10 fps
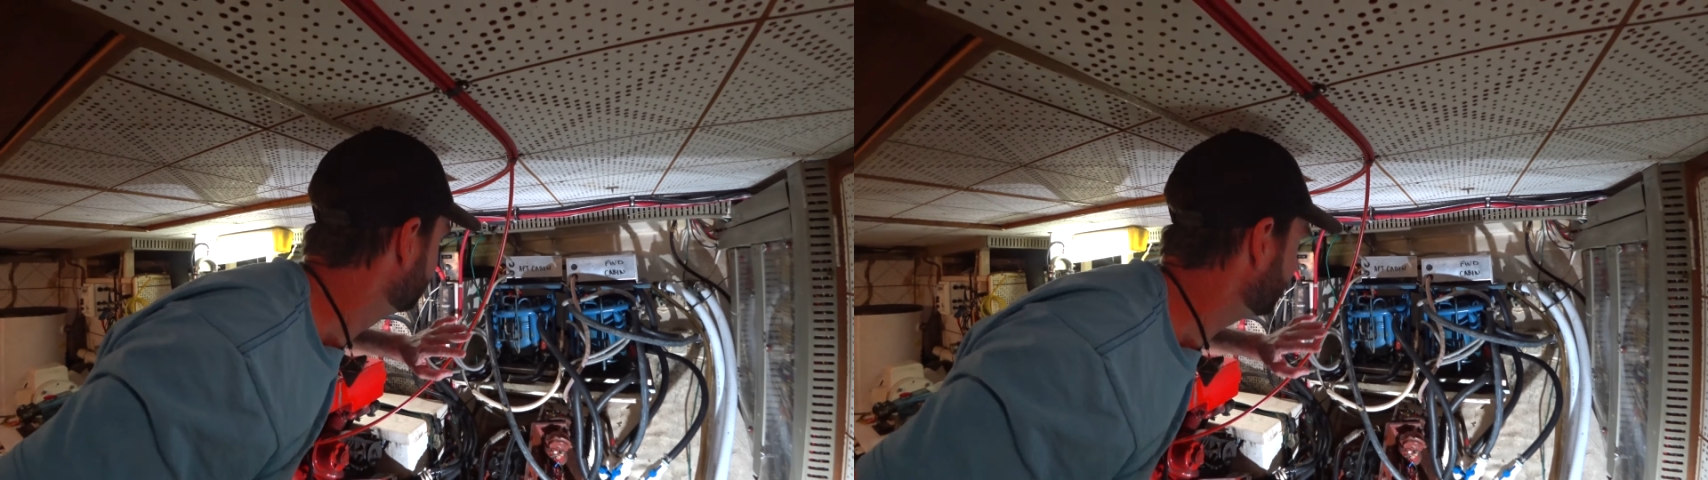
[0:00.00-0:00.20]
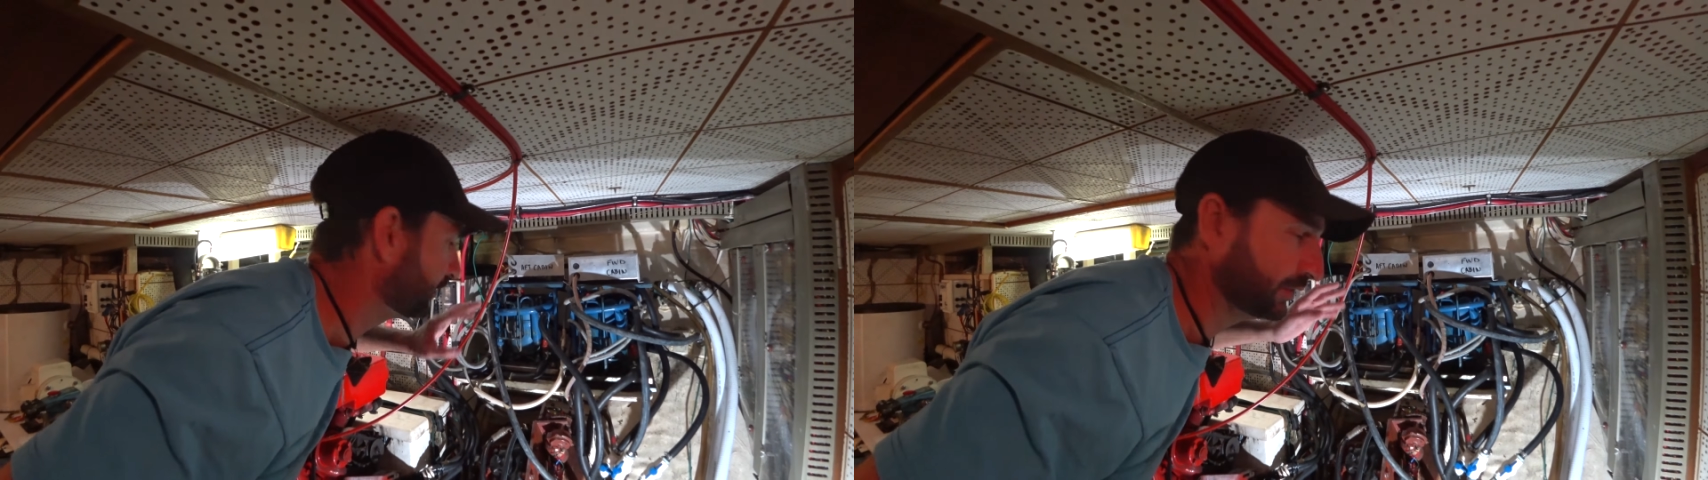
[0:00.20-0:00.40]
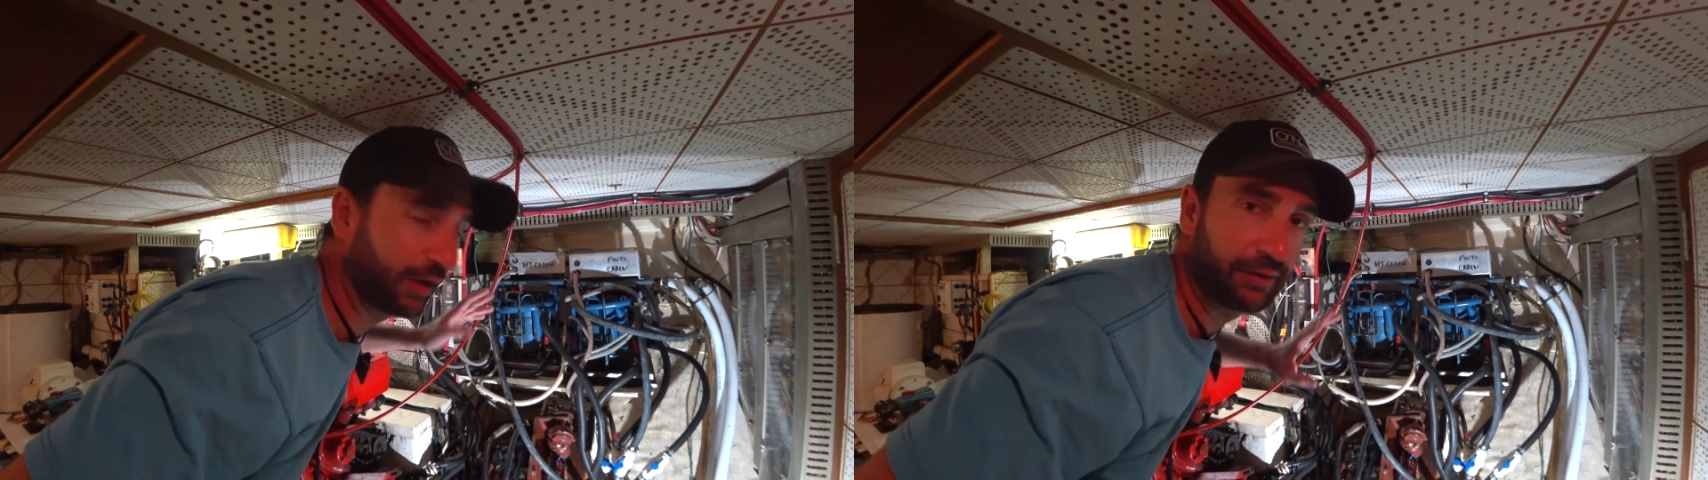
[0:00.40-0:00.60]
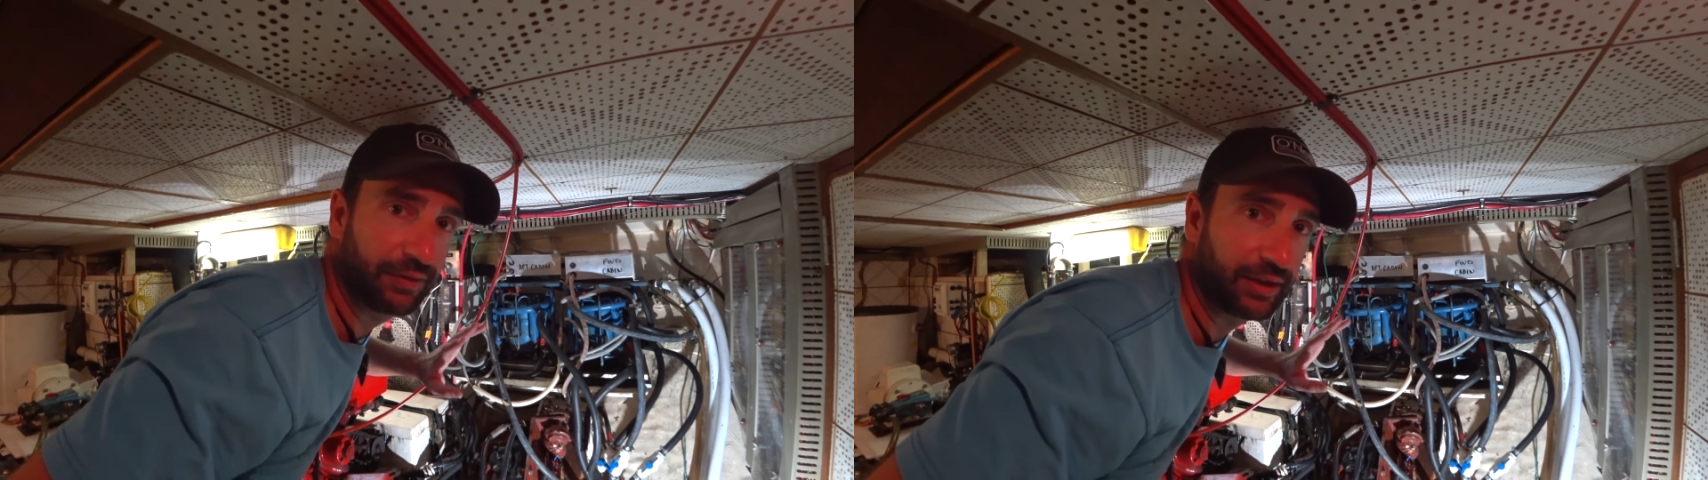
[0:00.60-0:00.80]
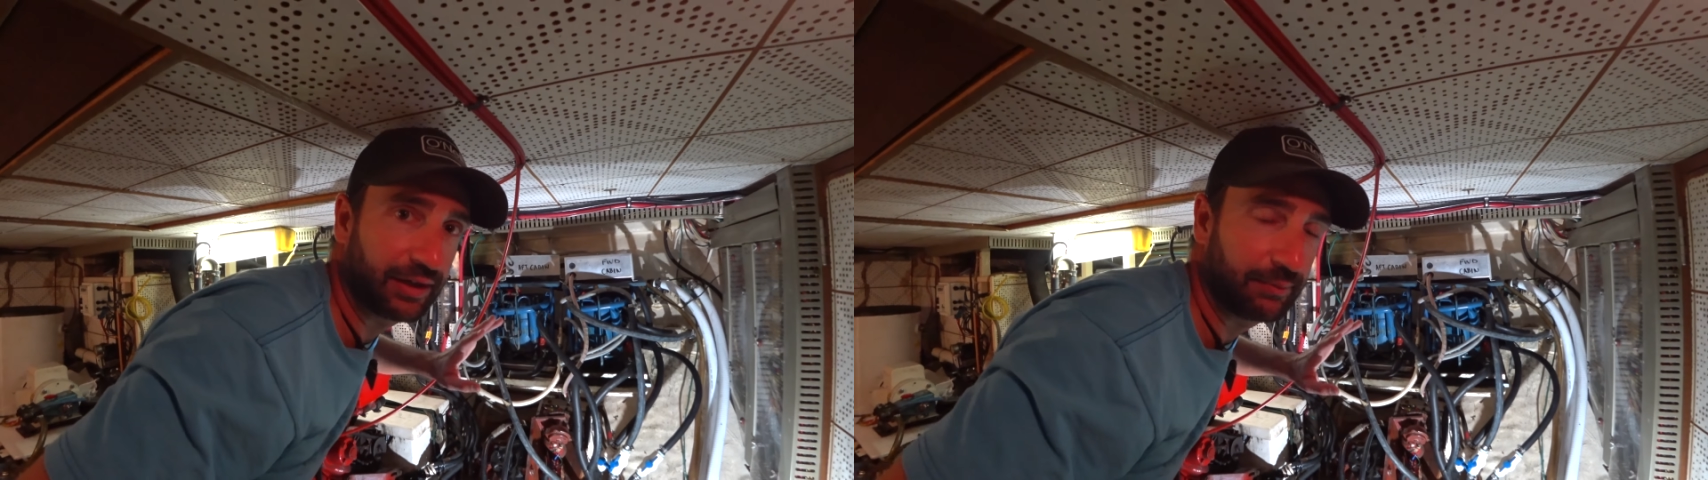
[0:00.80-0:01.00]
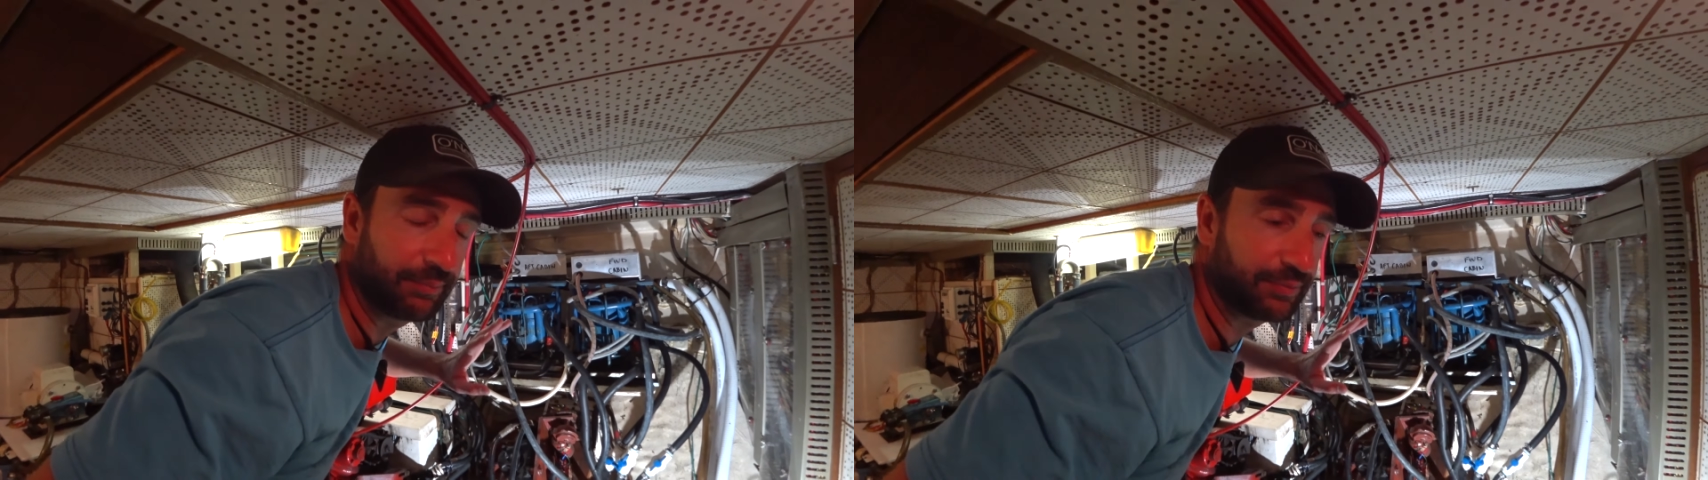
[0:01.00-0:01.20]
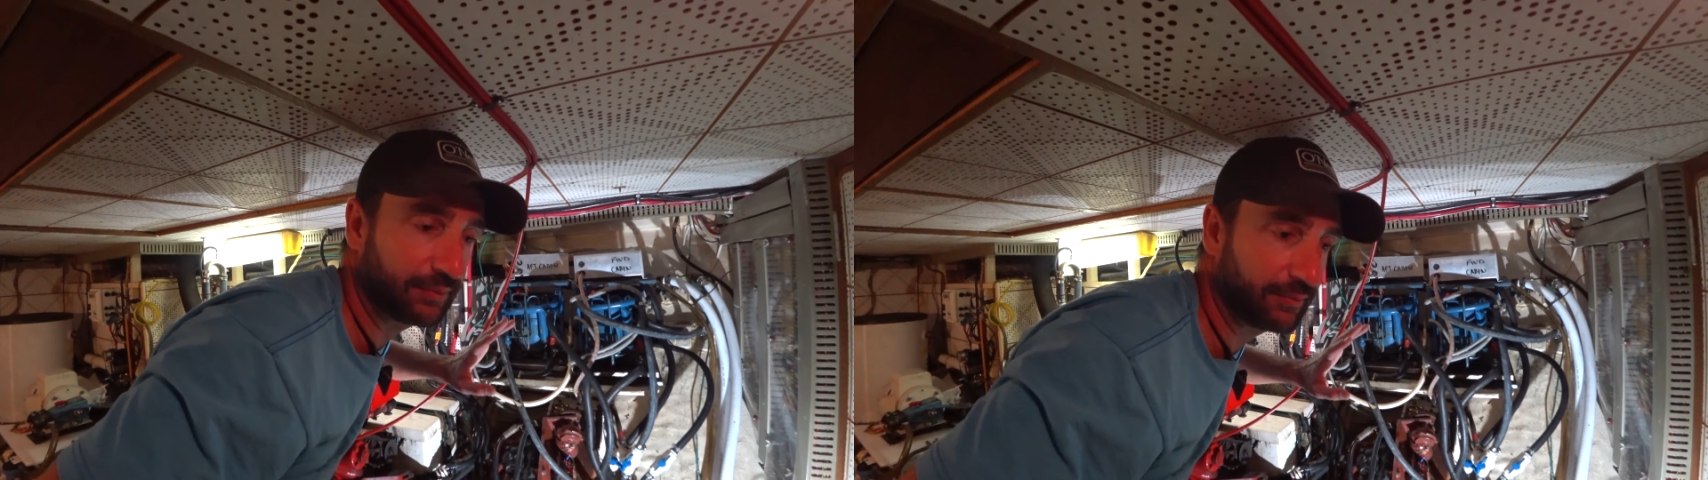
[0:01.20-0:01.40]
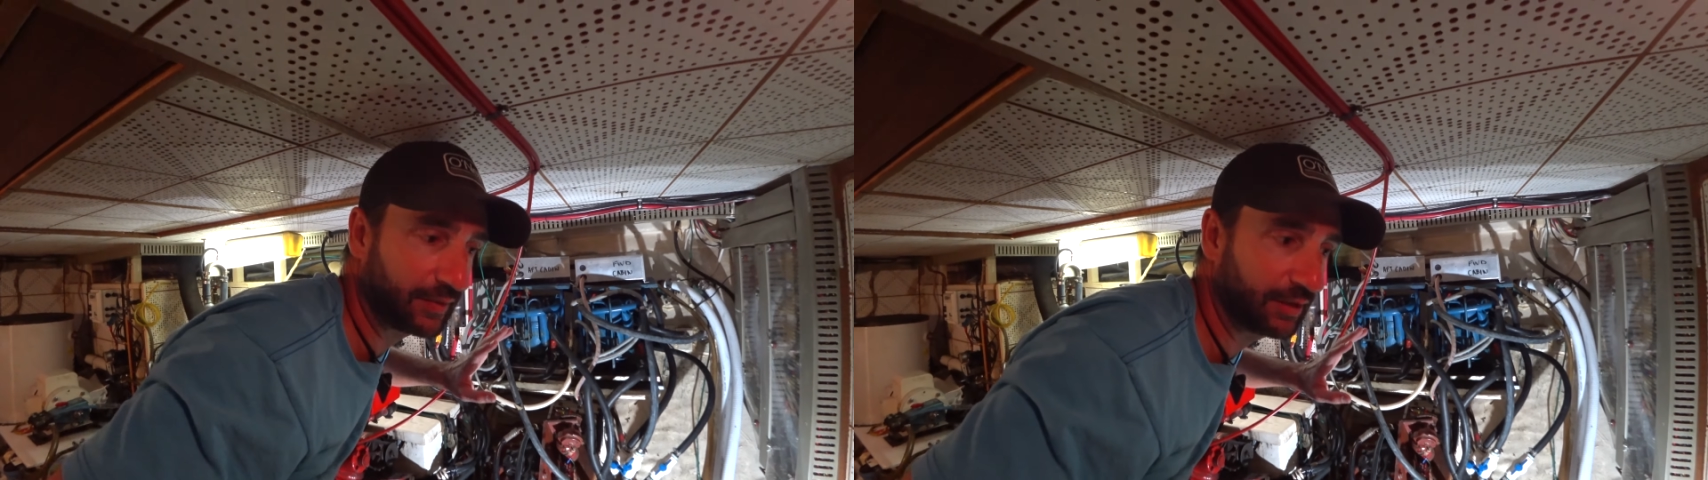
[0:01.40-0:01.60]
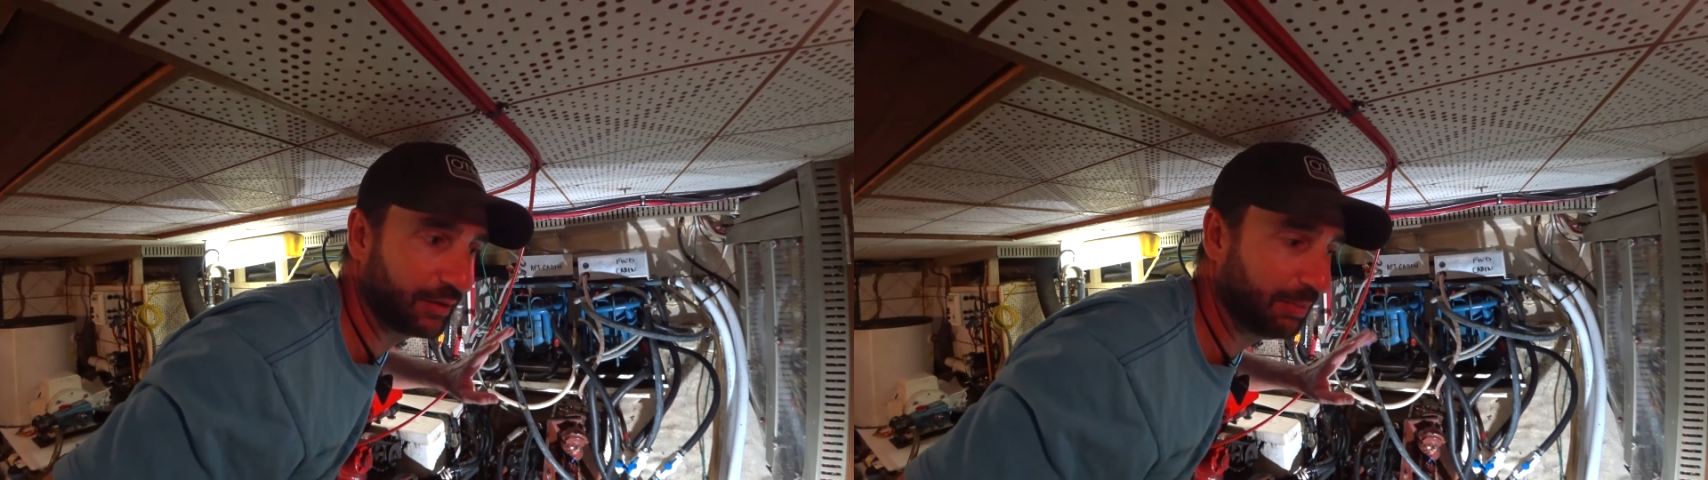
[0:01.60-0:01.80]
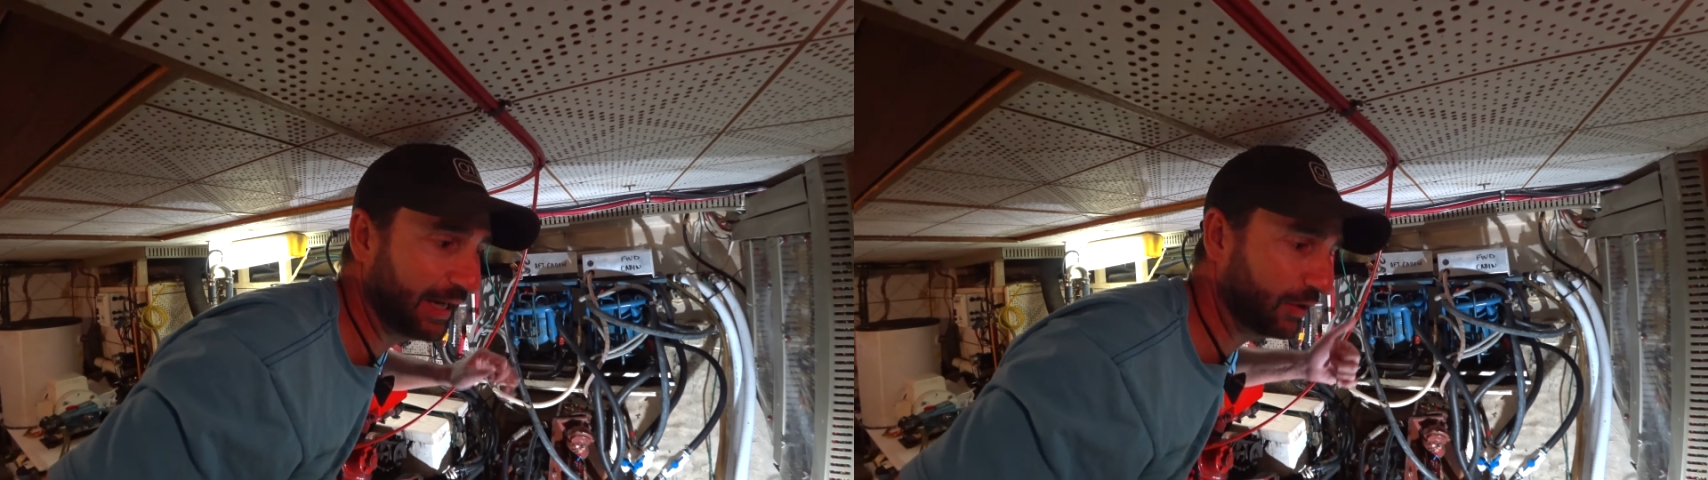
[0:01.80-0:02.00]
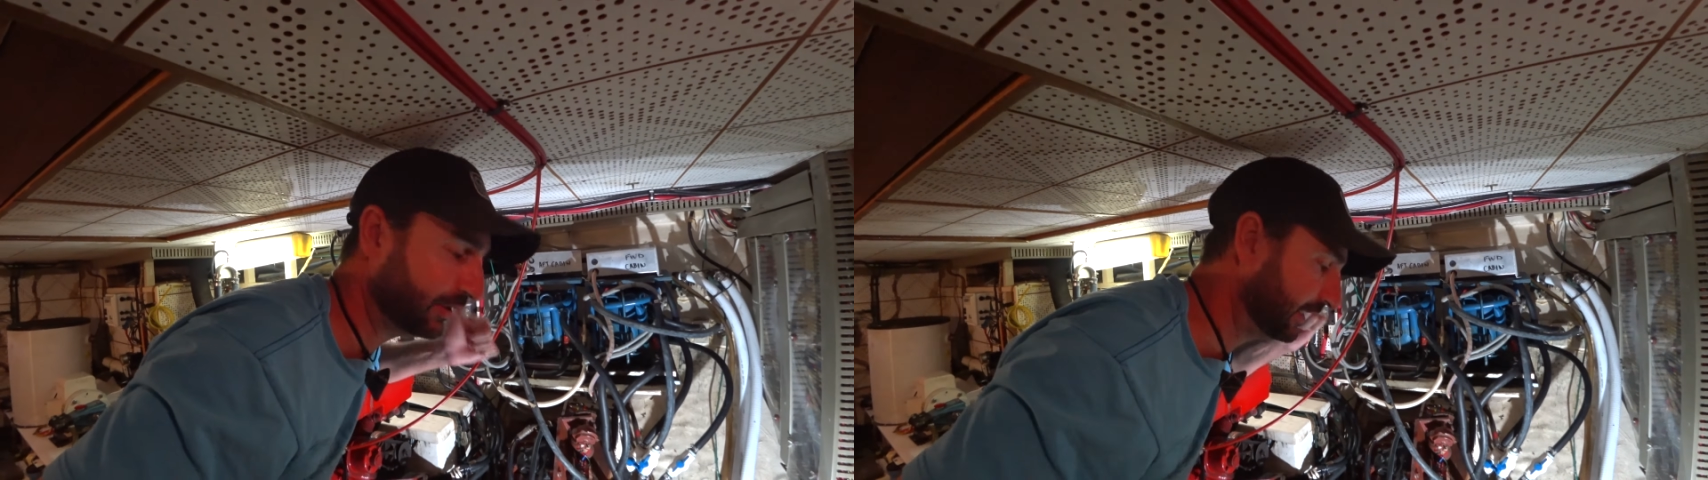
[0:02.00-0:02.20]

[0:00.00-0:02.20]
I don't know if the power